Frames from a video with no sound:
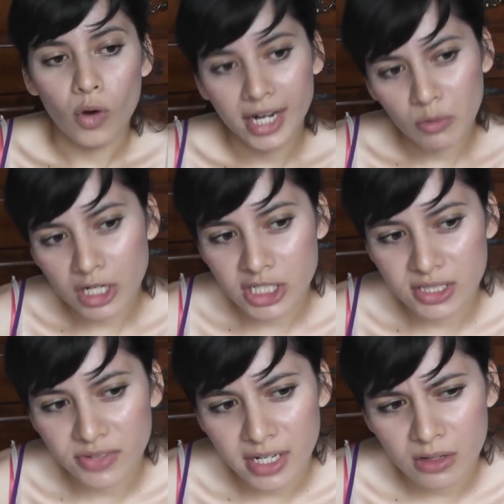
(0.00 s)
When I watch
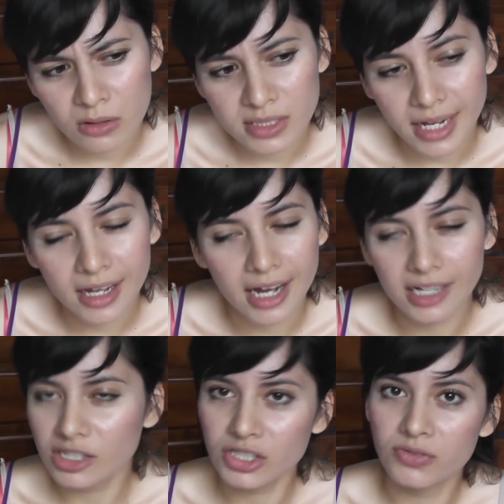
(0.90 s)
his videos, I
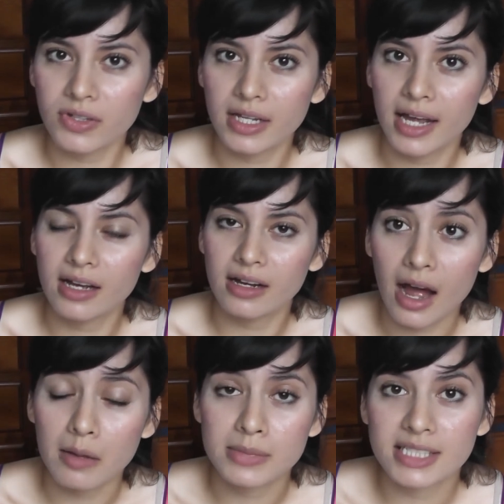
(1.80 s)
kind of just feel like
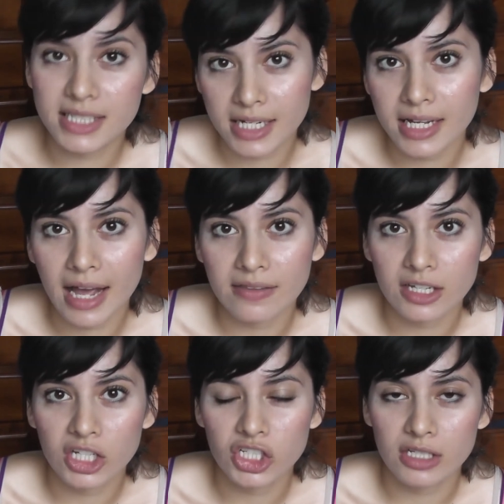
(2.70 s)
I'm sitting at
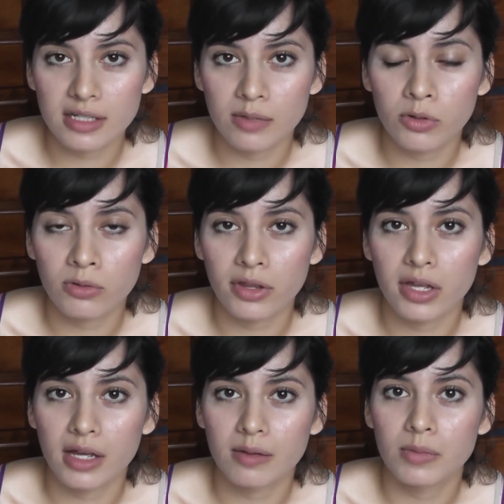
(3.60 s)
the kitchen table with
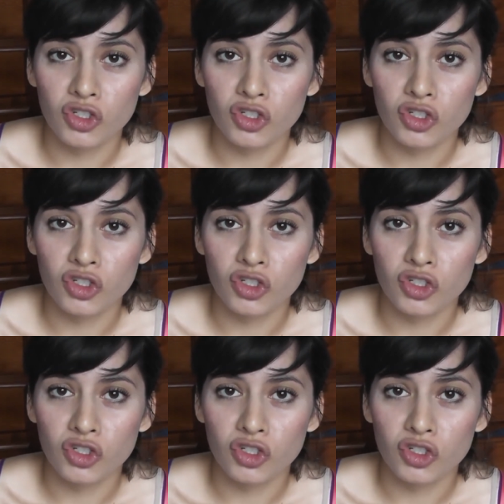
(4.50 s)
him,